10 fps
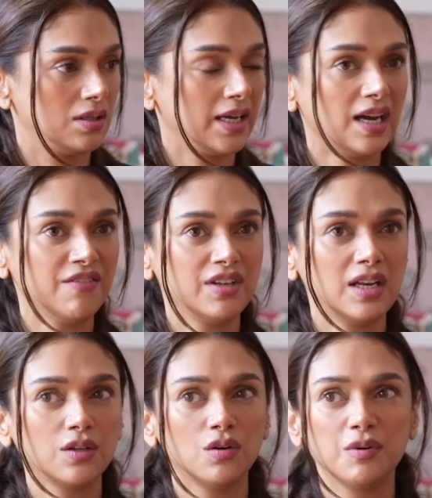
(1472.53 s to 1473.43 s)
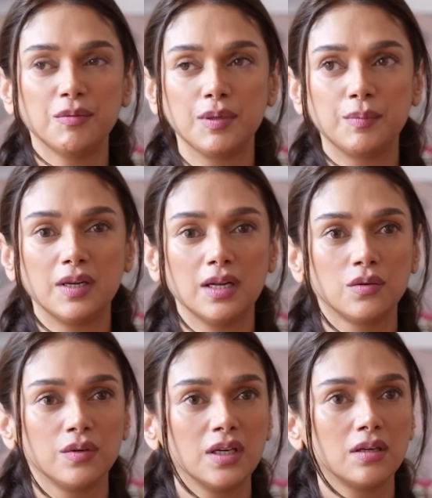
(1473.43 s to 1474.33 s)
Like I feel like, you know, when people are
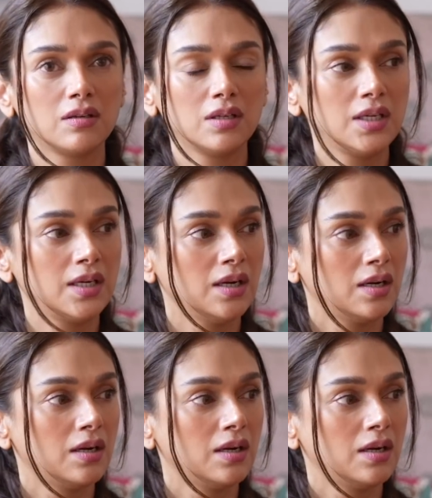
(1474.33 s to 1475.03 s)
doing really,